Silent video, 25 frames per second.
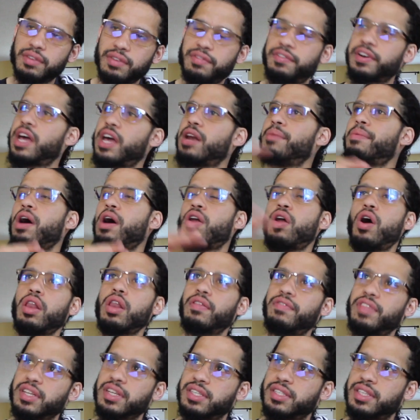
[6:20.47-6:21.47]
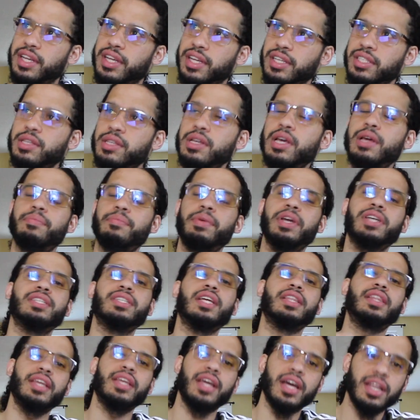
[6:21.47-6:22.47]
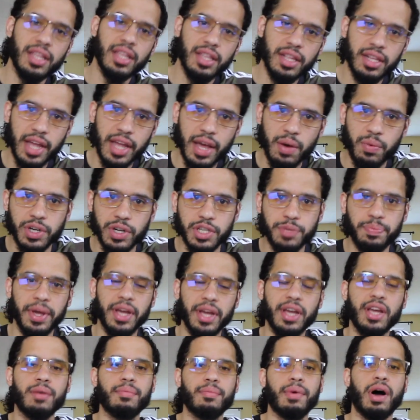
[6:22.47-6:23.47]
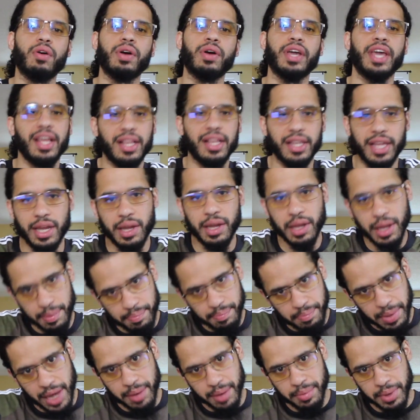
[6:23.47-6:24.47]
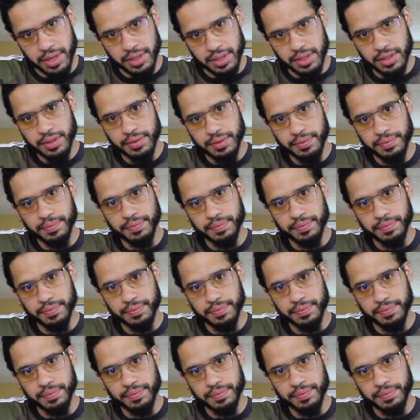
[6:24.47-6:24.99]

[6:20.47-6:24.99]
Forget about all of these things. Because at the end of the day, we're speaking about killing babies.